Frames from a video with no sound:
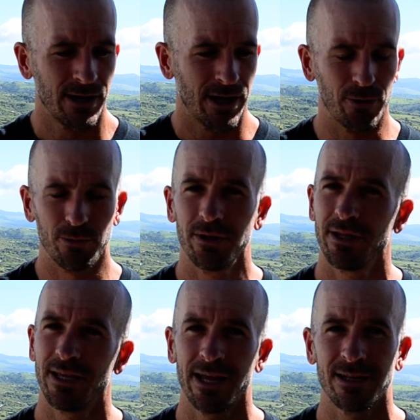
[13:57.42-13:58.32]
really
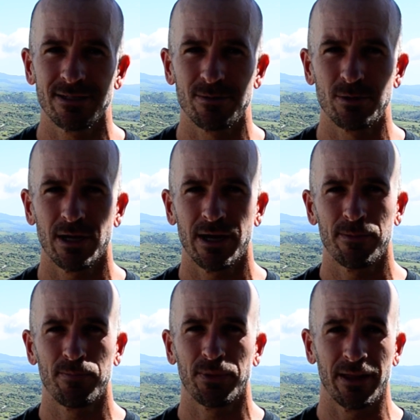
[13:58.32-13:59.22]
gaining some
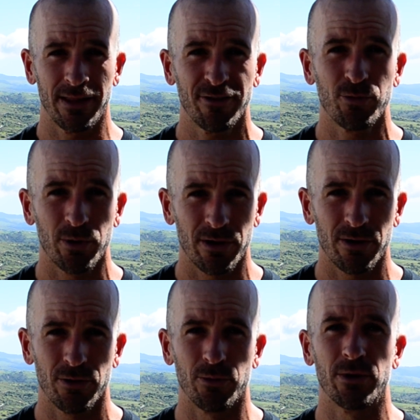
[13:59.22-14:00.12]
time. And that's
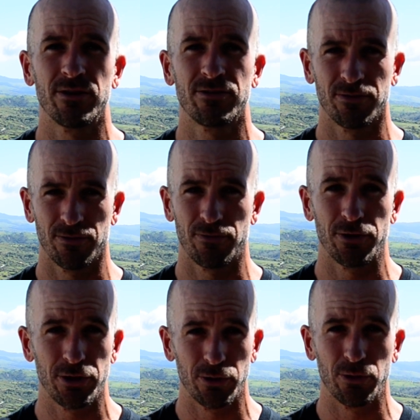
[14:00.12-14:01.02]
where the race for
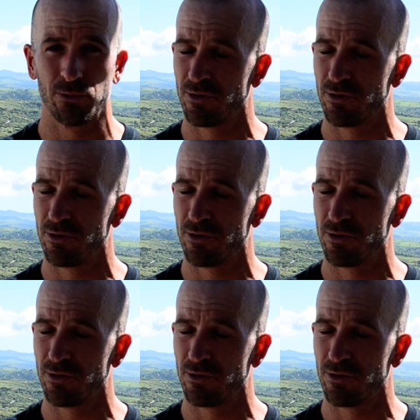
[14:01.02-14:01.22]
you,